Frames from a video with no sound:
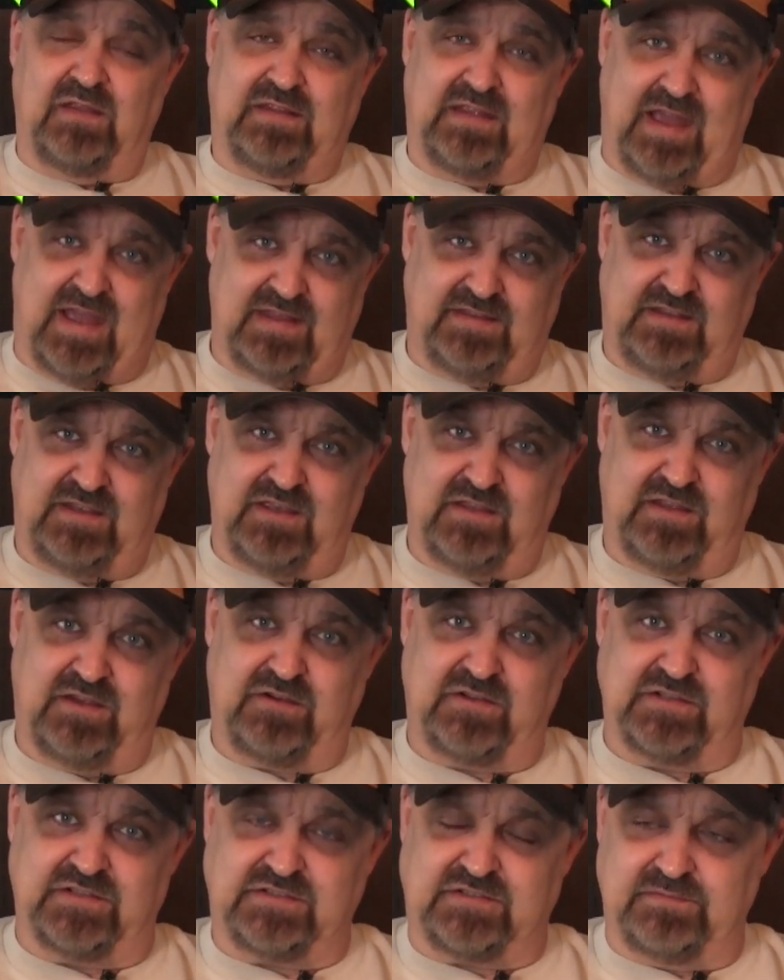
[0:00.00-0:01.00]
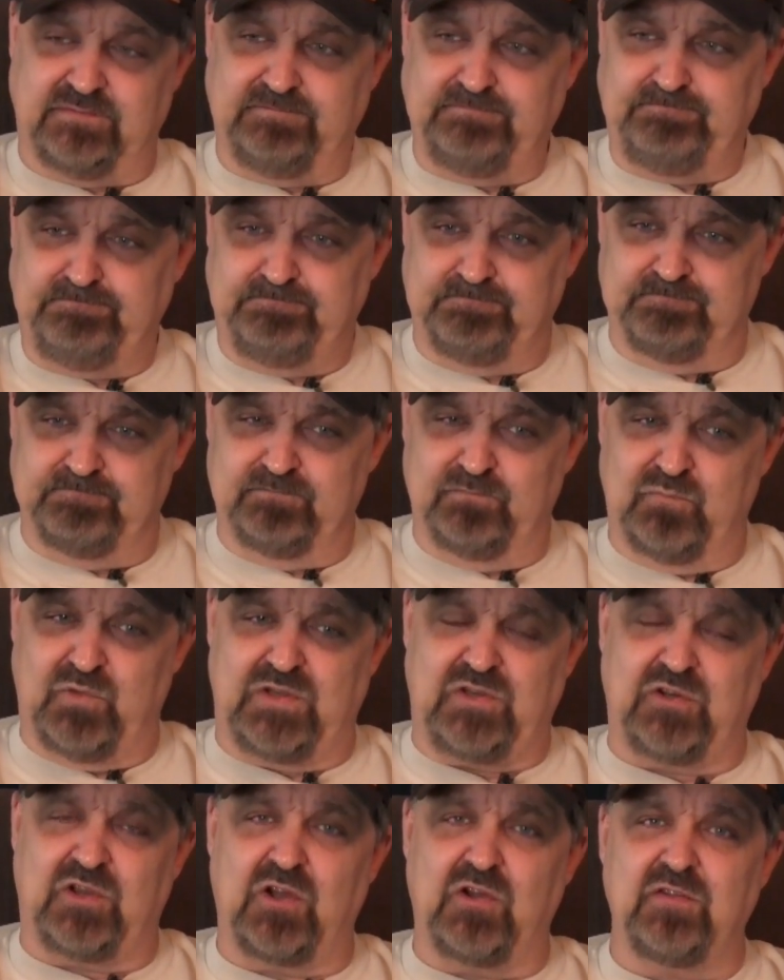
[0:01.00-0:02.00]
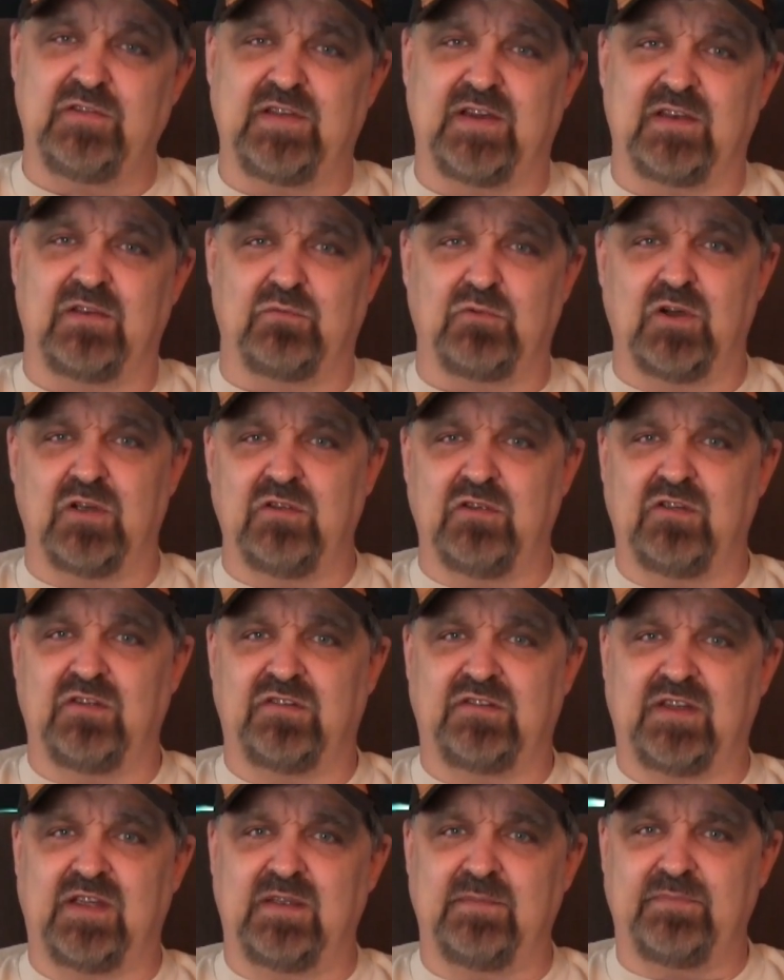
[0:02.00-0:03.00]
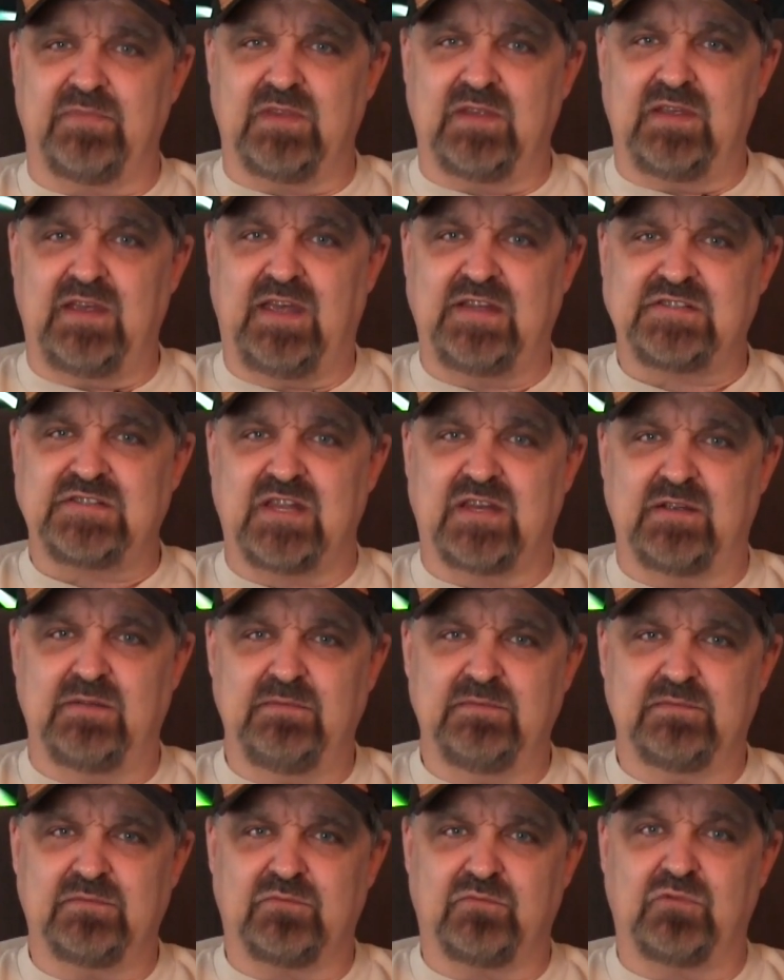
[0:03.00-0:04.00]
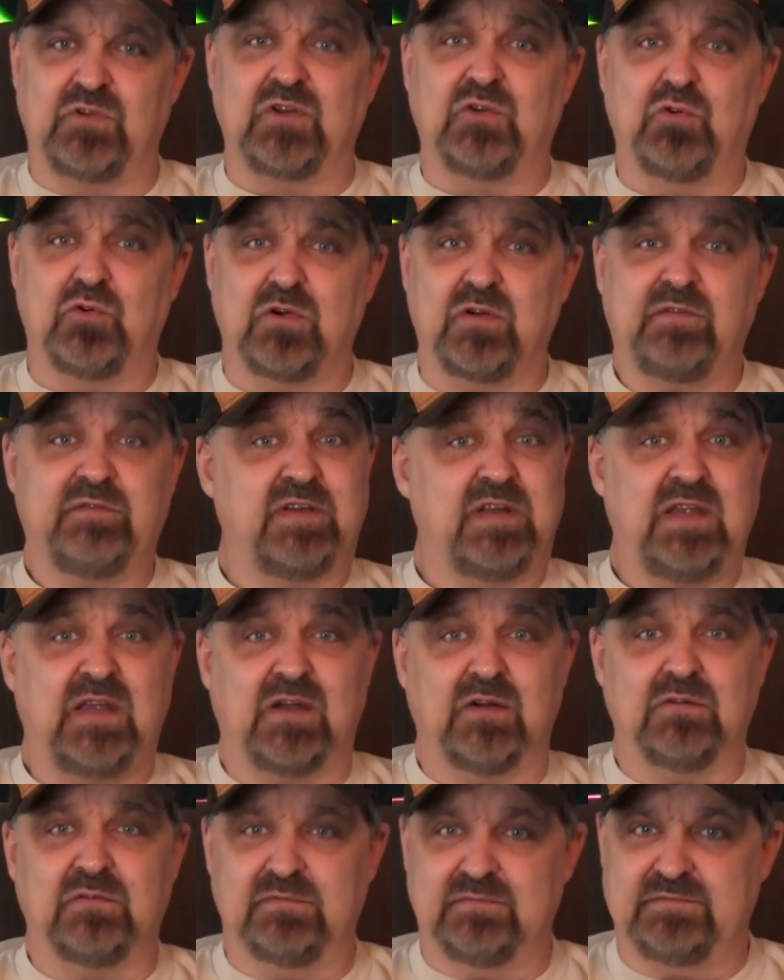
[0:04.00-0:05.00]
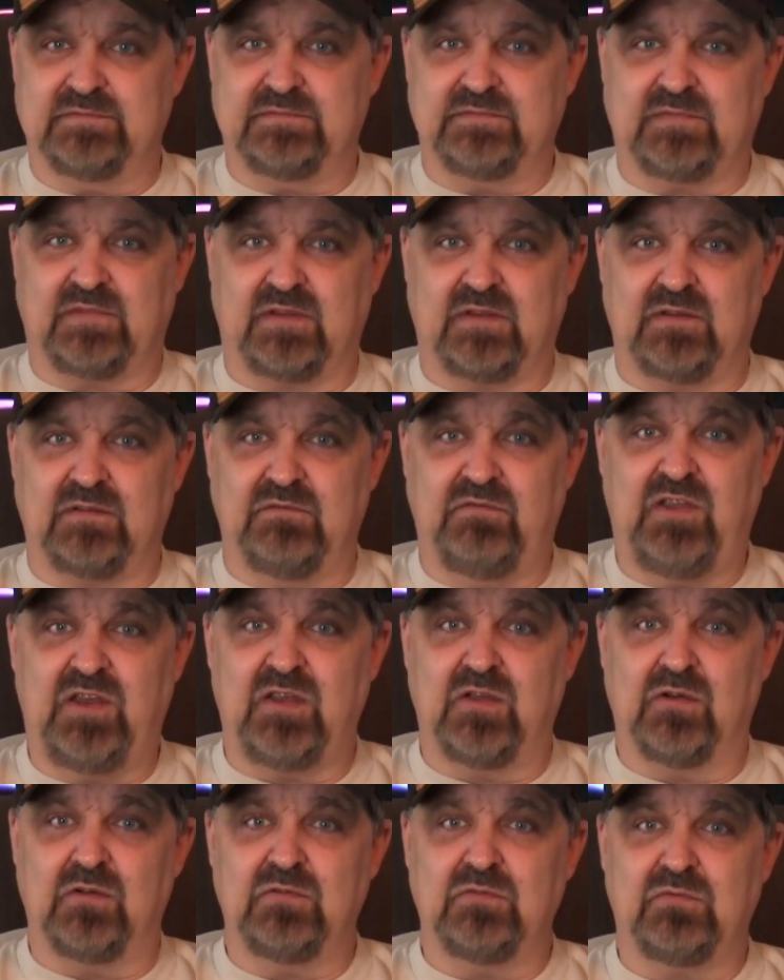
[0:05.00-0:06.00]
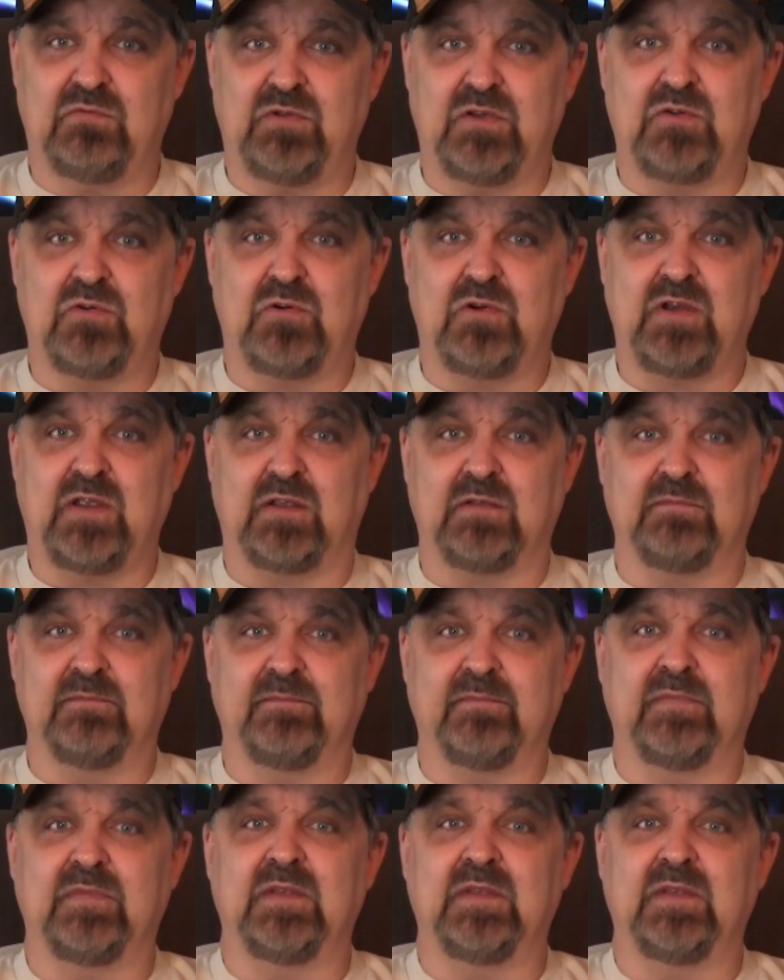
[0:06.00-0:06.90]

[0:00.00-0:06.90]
the idea there is, when you're going down the road, you can say, hey Sena, record video. Video recording.